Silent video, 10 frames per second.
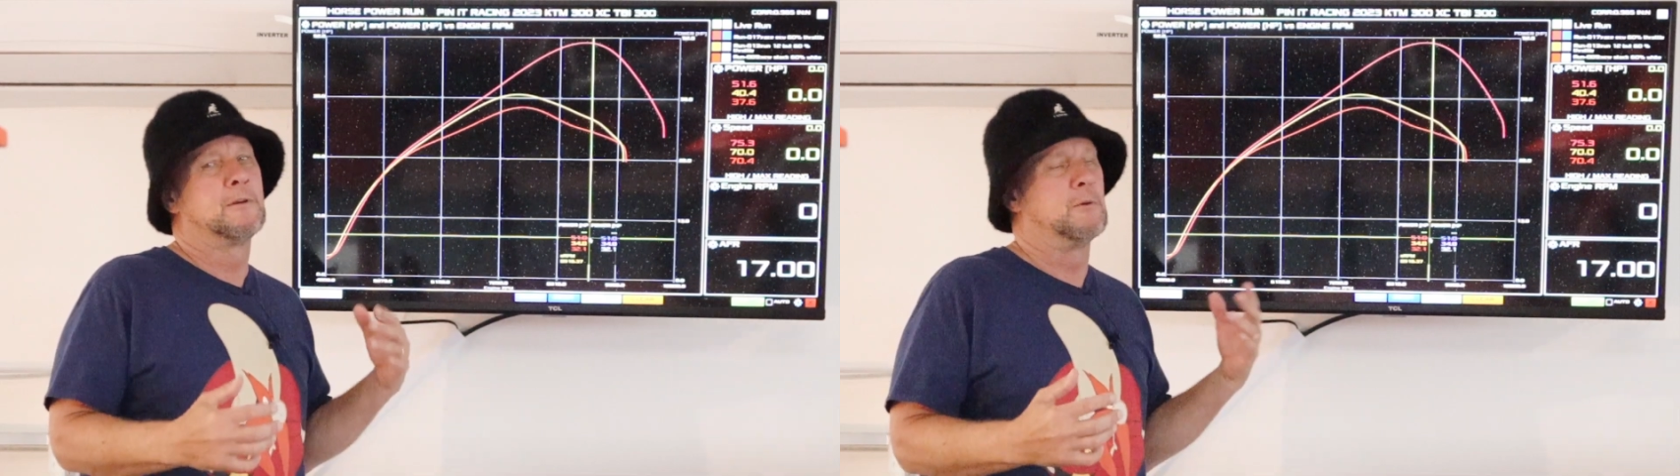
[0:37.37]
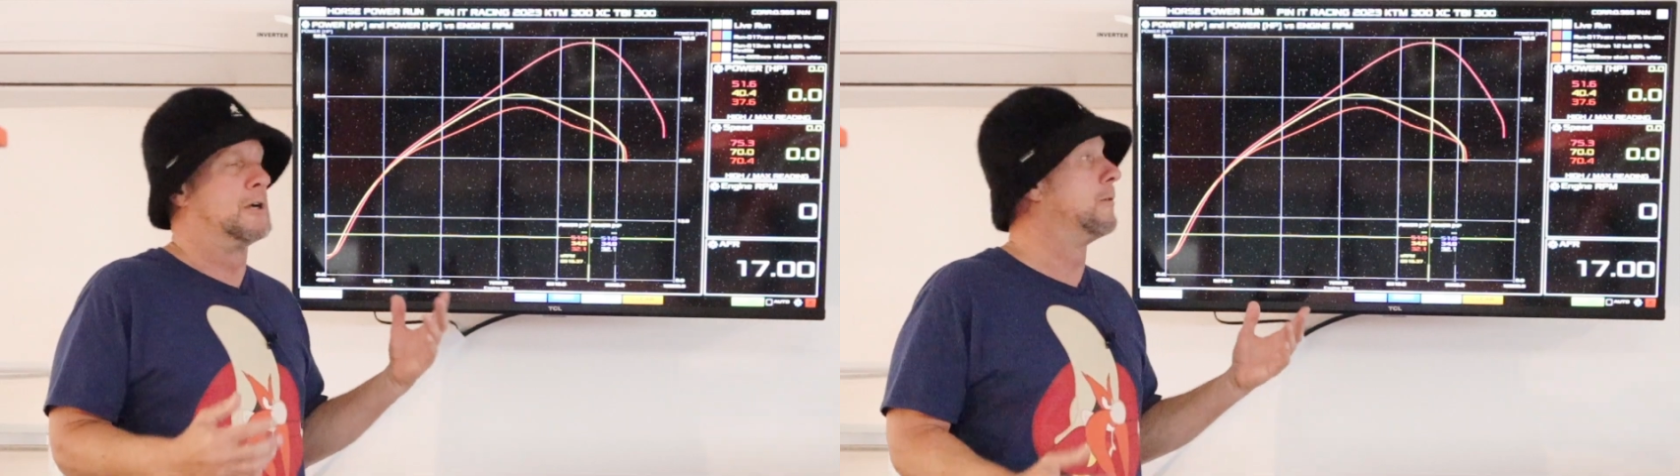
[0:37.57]

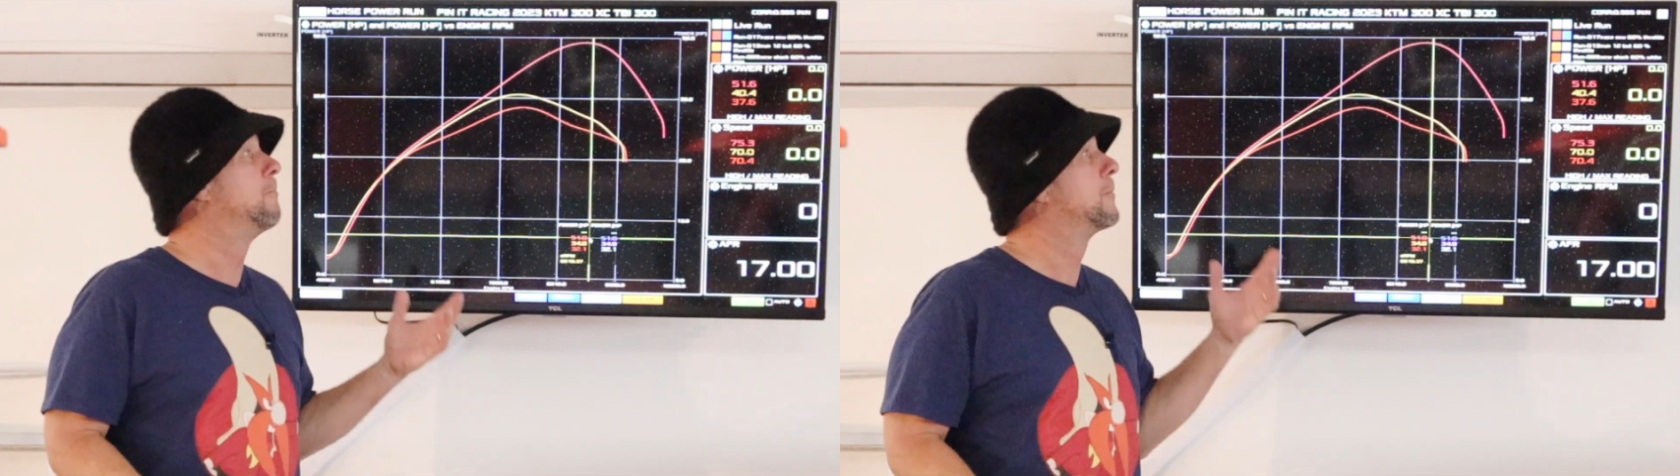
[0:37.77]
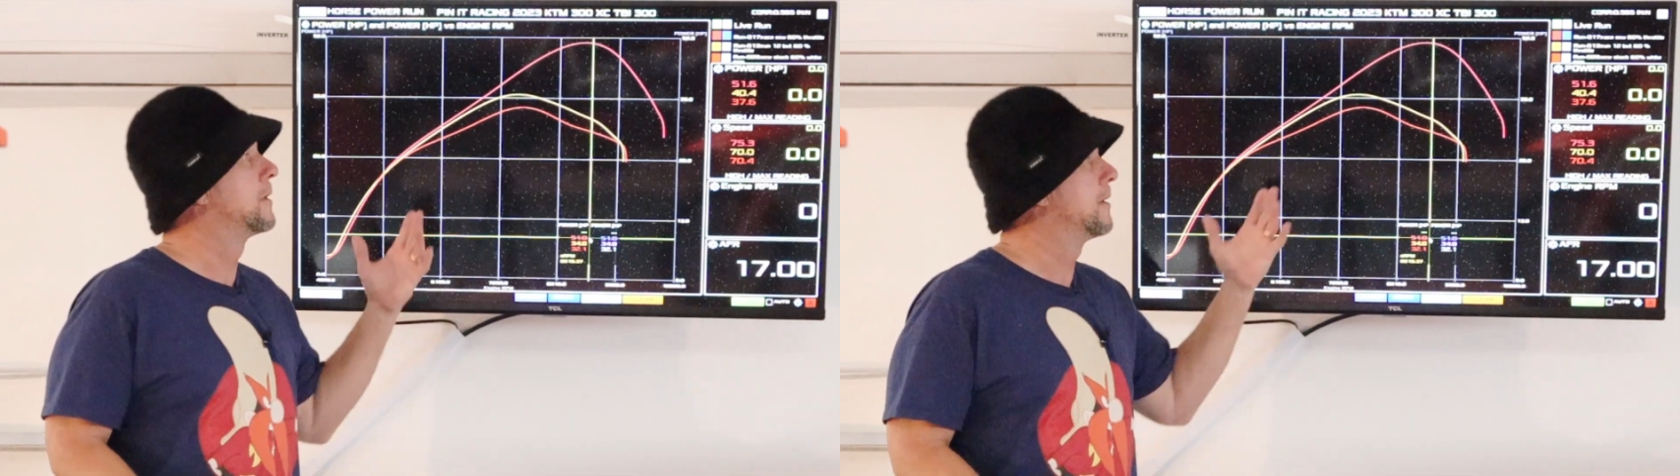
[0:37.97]
Well,
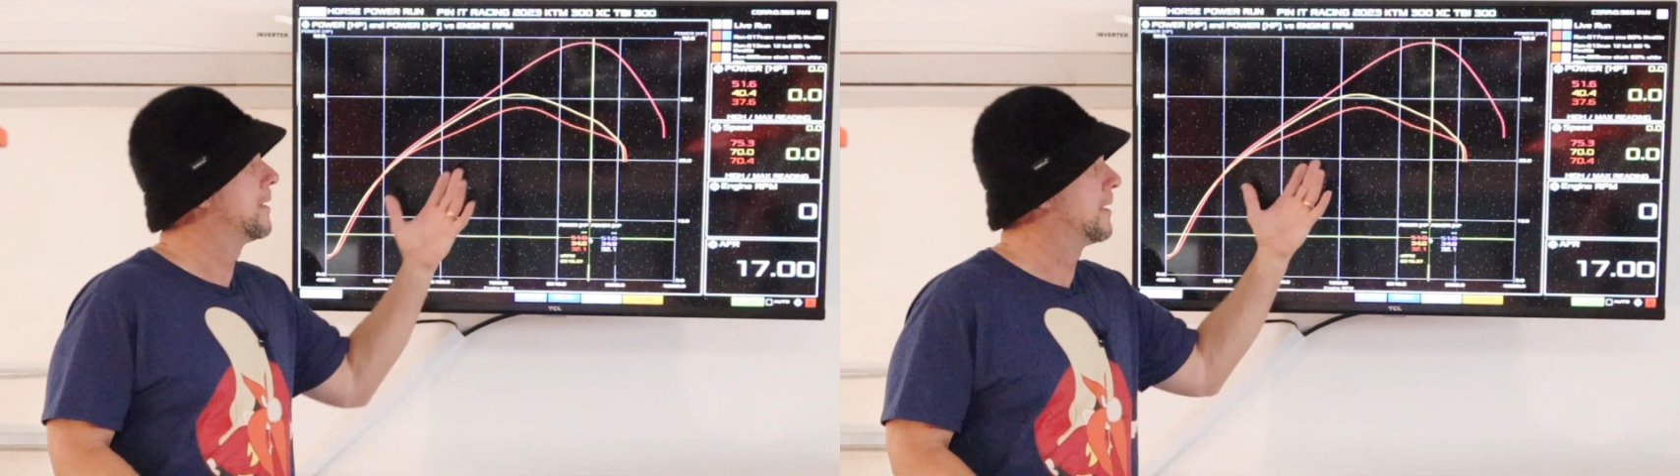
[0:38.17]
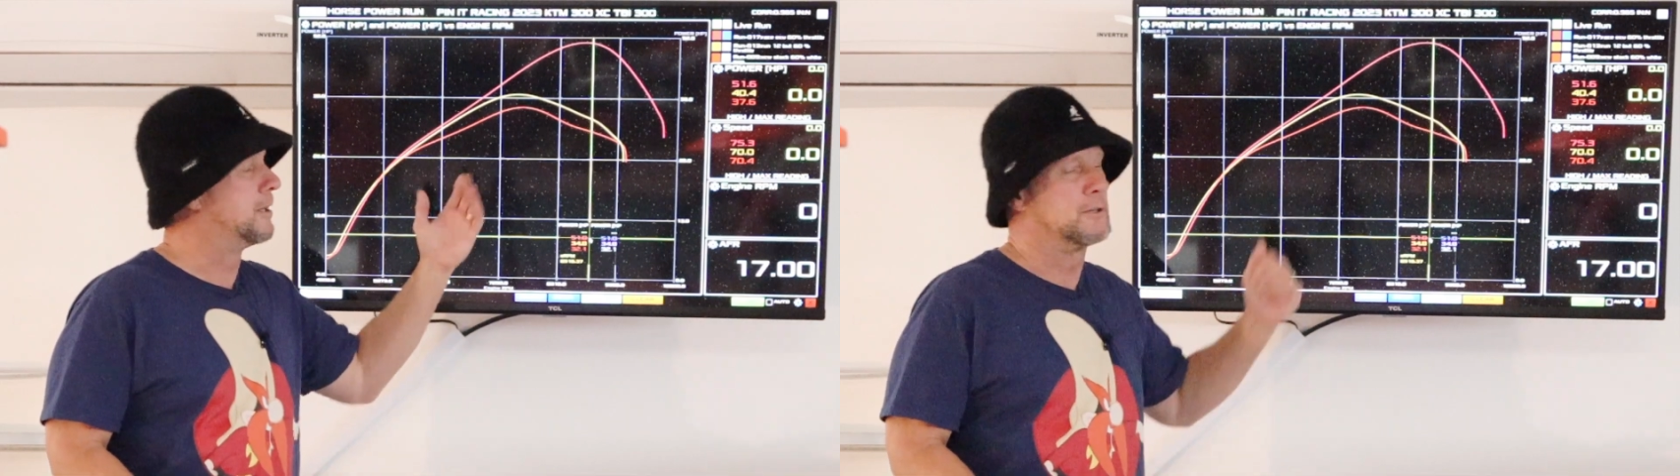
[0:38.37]

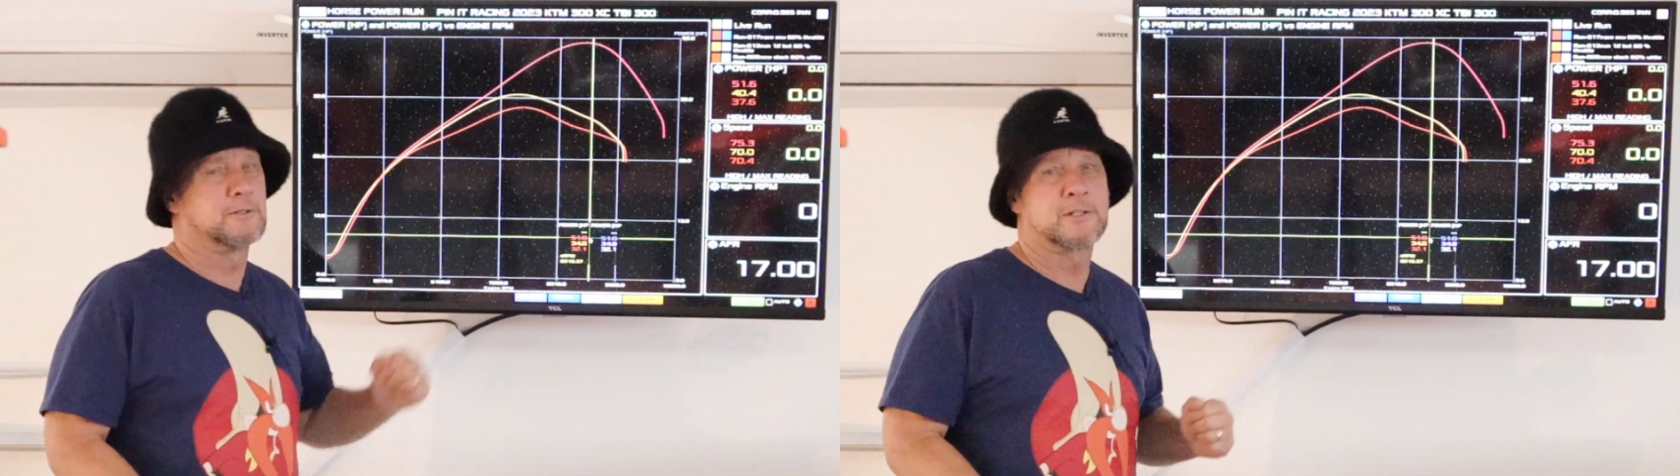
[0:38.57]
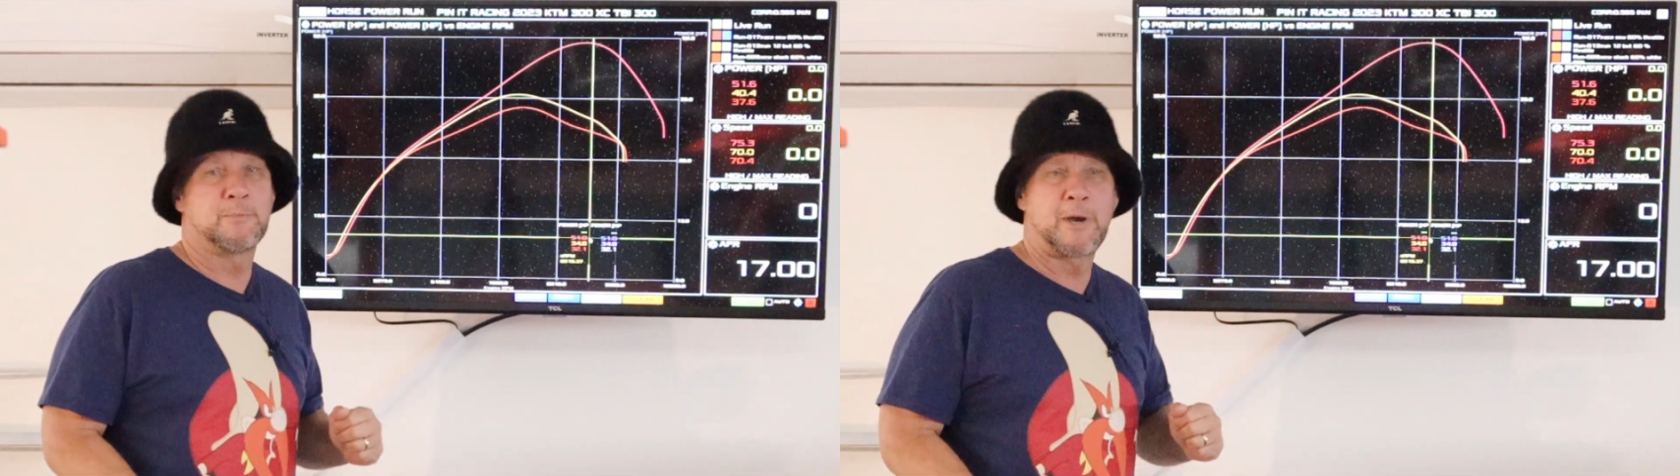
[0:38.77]

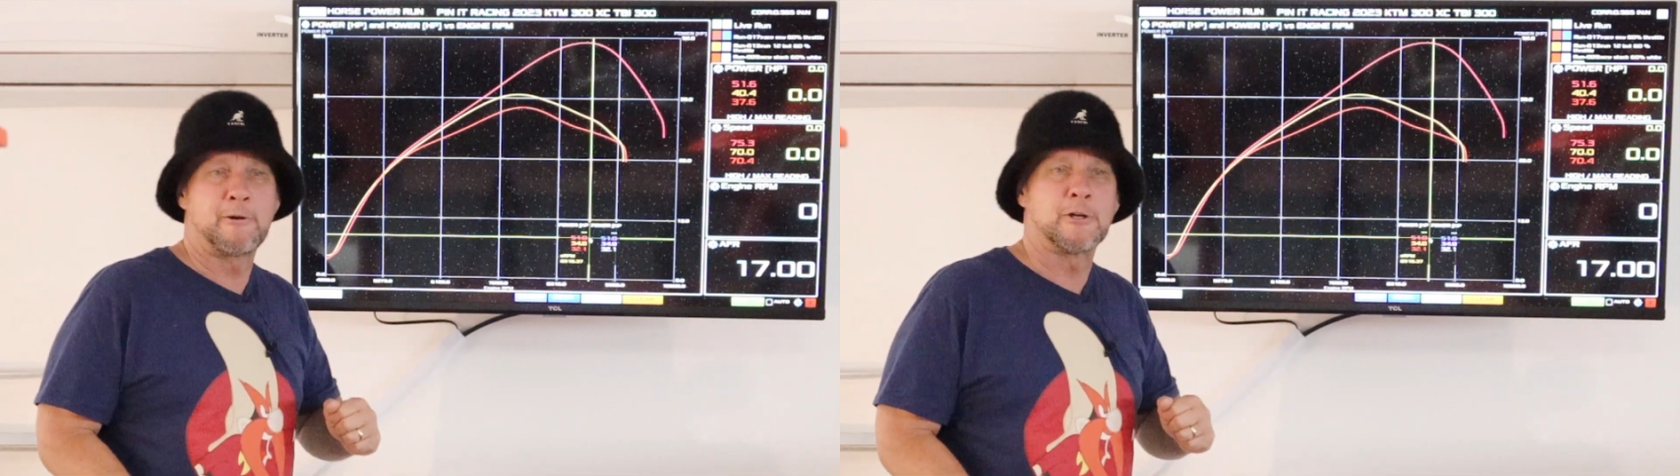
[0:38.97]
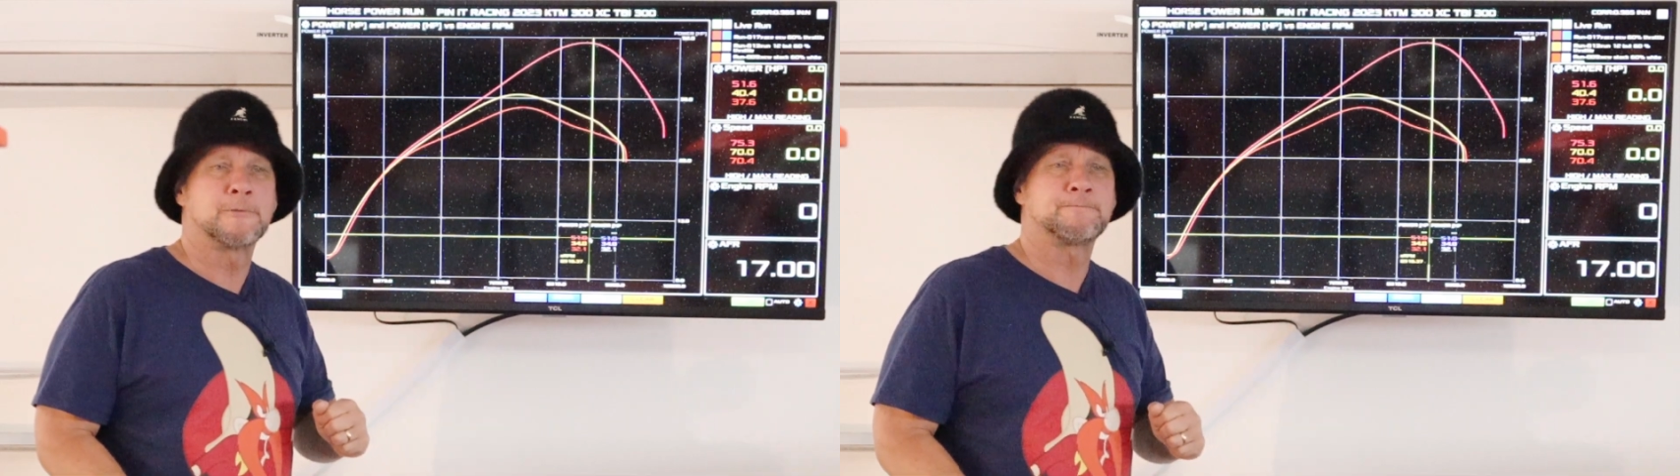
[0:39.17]
here's the power.